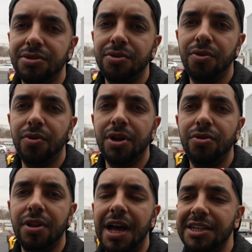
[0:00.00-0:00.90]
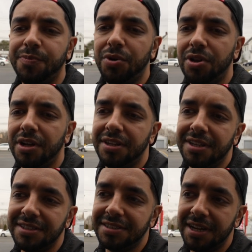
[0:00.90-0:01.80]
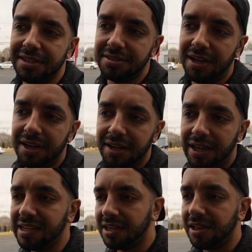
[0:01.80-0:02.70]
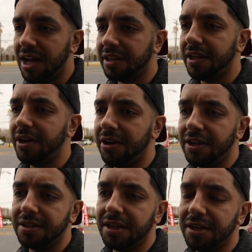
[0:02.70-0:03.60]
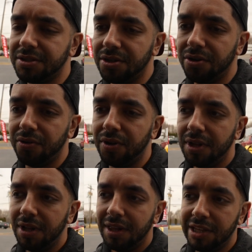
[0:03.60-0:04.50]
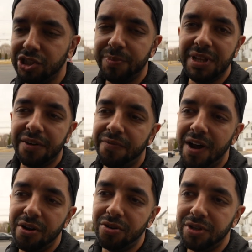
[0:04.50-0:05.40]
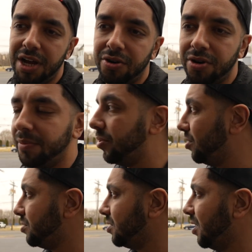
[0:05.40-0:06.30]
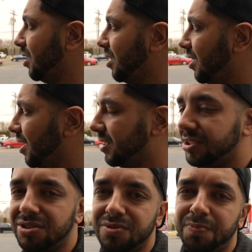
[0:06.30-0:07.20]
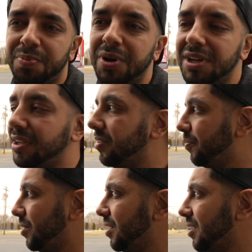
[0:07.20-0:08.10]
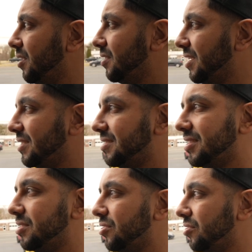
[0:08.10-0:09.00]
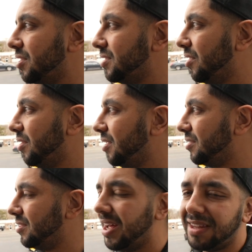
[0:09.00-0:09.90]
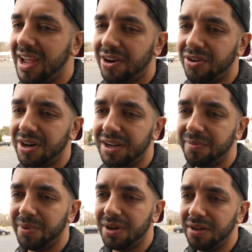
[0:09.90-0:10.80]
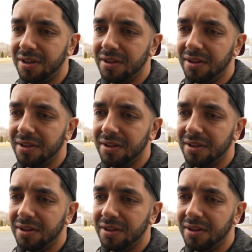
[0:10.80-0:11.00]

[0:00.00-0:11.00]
so we're gonna do the last pull on the TSX. He has a clogged air intake, so this should be like final dyno number. It's pretty, it's like 60 degrees out here. It's not that great, but